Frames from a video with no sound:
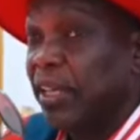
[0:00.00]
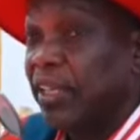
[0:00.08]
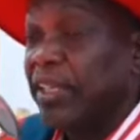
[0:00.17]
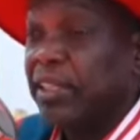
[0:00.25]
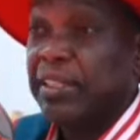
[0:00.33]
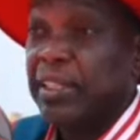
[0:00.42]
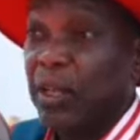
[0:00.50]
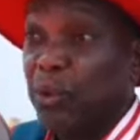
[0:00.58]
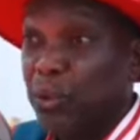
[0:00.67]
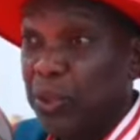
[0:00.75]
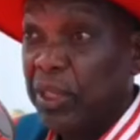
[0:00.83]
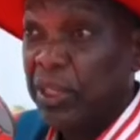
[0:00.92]
He is
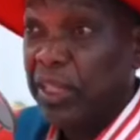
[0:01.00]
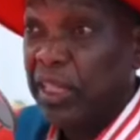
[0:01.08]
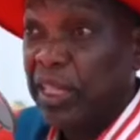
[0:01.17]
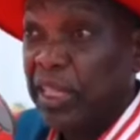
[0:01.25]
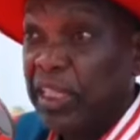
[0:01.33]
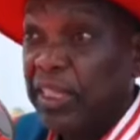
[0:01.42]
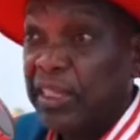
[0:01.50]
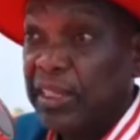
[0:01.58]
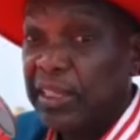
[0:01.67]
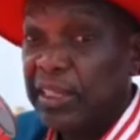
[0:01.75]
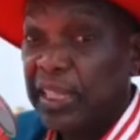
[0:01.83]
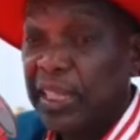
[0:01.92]
alone.
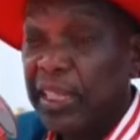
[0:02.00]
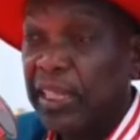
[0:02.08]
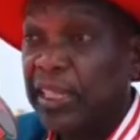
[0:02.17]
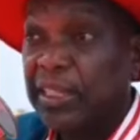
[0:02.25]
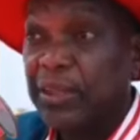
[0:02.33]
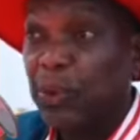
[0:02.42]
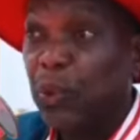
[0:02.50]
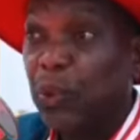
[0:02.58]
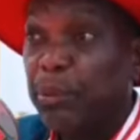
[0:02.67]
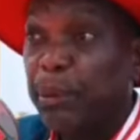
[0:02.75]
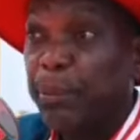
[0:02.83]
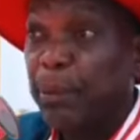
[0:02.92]
His
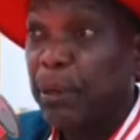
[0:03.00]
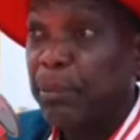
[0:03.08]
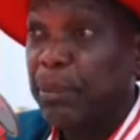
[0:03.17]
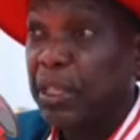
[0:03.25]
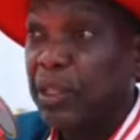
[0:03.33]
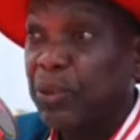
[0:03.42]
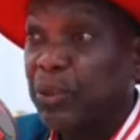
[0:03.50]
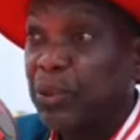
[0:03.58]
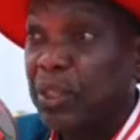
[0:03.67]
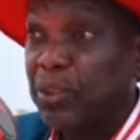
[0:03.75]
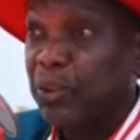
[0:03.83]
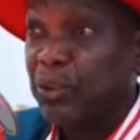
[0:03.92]
own people are being used.
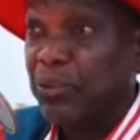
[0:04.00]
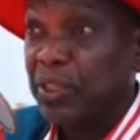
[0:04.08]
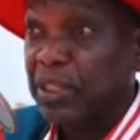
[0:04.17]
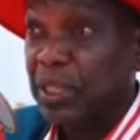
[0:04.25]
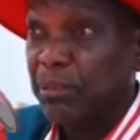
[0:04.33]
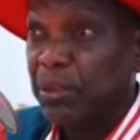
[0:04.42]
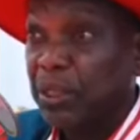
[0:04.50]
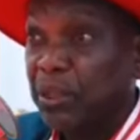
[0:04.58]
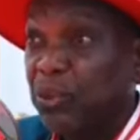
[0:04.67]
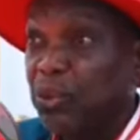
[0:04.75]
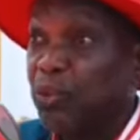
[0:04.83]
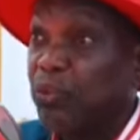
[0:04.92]
His own friends are being
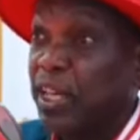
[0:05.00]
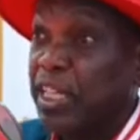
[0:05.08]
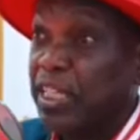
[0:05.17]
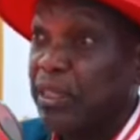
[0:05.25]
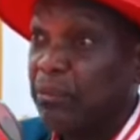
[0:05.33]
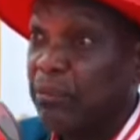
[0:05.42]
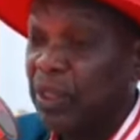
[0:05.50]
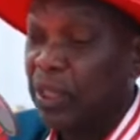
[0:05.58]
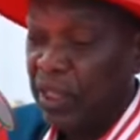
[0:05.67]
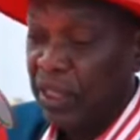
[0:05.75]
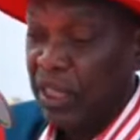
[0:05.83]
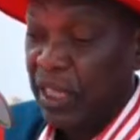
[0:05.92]
used to fight him.
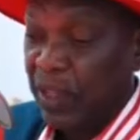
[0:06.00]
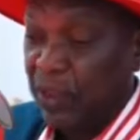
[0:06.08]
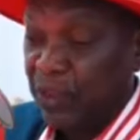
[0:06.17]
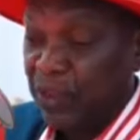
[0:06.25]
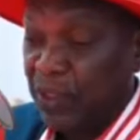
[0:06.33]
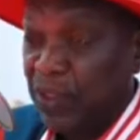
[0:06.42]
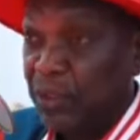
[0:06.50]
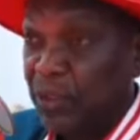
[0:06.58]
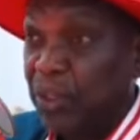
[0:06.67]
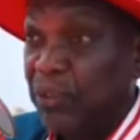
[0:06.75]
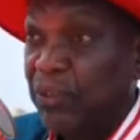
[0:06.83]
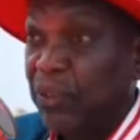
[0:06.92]
And those friends
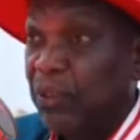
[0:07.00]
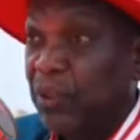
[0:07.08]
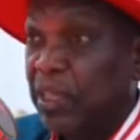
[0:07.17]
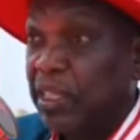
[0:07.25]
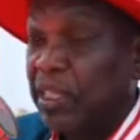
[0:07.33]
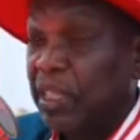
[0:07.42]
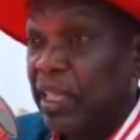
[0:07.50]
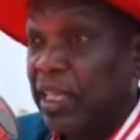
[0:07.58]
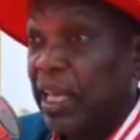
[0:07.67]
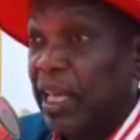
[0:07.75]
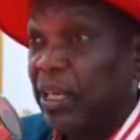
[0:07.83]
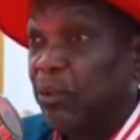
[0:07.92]
don't even know that their
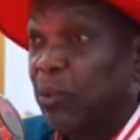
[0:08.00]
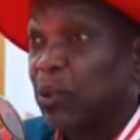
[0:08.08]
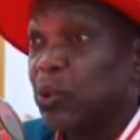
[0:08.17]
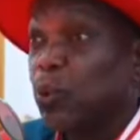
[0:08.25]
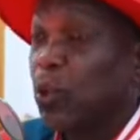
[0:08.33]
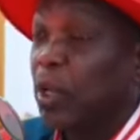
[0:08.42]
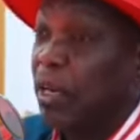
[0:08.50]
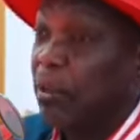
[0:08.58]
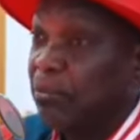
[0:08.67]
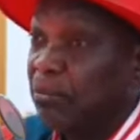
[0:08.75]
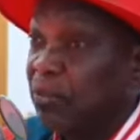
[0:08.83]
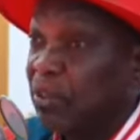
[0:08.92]
turn will also
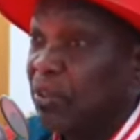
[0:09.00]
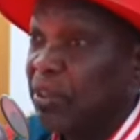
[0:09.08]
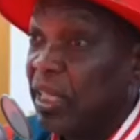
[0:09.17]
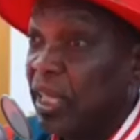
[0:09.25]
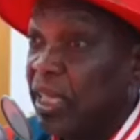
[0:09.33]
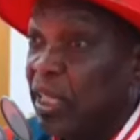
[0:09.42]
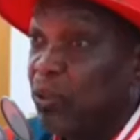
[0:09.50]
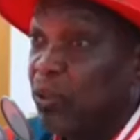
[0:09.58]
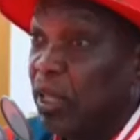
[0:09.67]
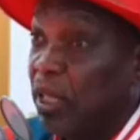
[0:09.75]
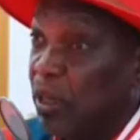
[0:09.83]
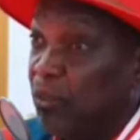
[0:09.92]
come. Ni sahihi tu
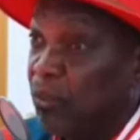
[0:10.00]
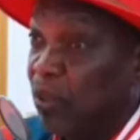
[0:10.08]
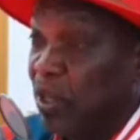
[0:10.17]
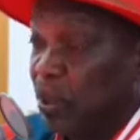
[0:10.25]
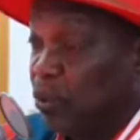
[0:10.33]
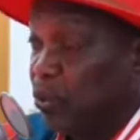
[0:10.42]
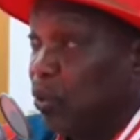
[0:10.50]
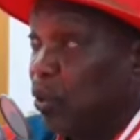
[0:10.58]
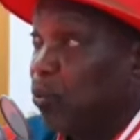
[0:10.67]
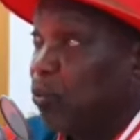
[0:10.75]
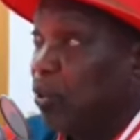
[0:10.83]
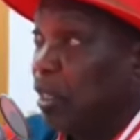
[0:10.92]
wanatumiwa
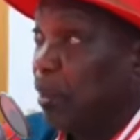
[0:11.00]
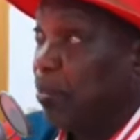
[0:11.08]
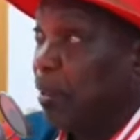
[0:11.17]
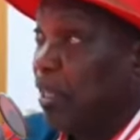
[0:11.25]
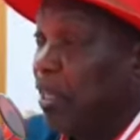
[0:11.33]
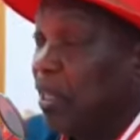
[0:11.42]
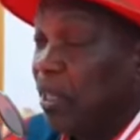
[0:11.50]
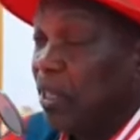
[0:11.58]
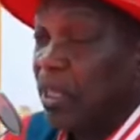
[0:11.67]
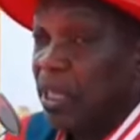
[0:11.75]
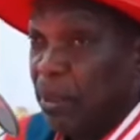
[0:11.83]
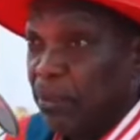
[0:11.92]
kumchapa
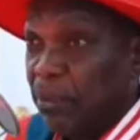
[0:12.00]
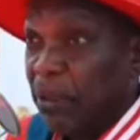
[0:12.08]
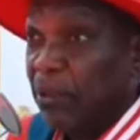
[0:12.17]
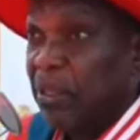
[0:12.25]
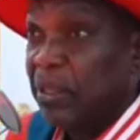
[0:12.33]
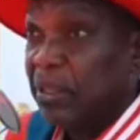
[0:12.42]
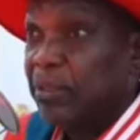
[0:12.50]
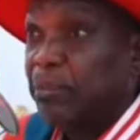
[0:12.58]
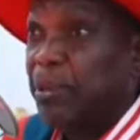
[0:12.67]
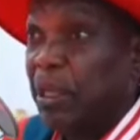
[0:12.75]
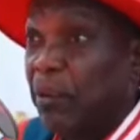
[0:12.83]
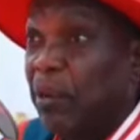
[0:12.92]
kabla
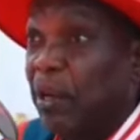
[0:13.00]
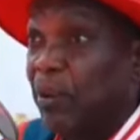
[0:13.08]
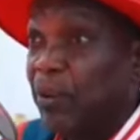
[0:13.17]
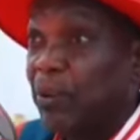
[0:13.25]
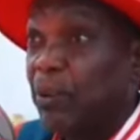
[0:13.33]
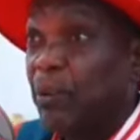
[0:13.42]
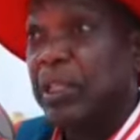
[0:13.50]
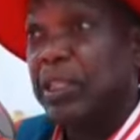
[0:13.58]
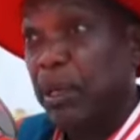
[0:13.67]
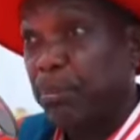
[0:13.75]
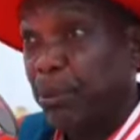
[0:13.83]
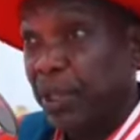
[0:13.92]
pia wao
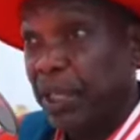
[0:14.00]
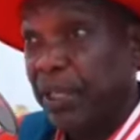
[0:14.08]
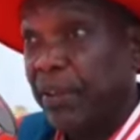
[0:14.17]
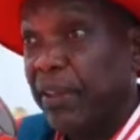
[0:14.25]
wachapwe.